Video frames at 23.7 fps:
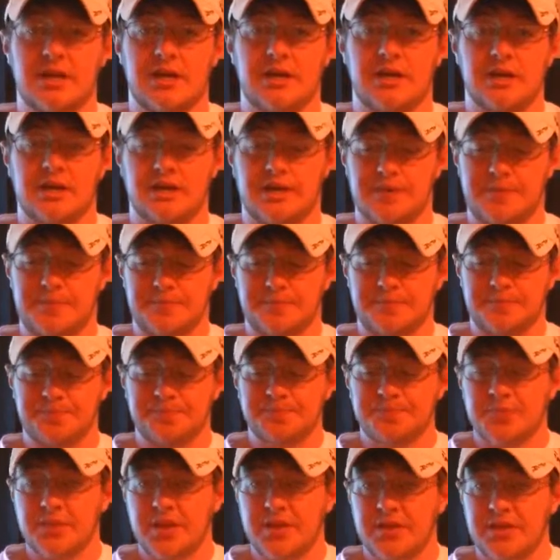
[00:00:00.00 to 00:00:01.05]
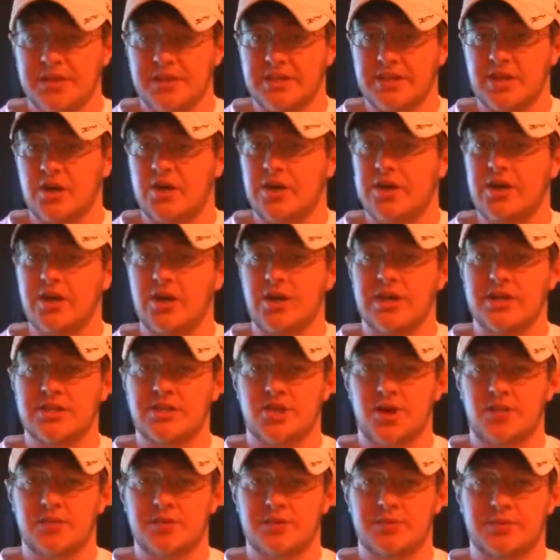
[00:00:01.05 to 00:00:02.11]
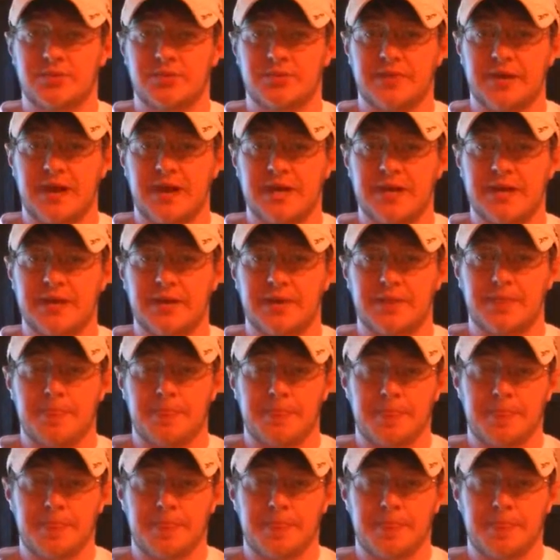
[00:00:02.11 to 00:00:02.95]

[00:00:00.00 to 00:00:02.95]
that their internet service providing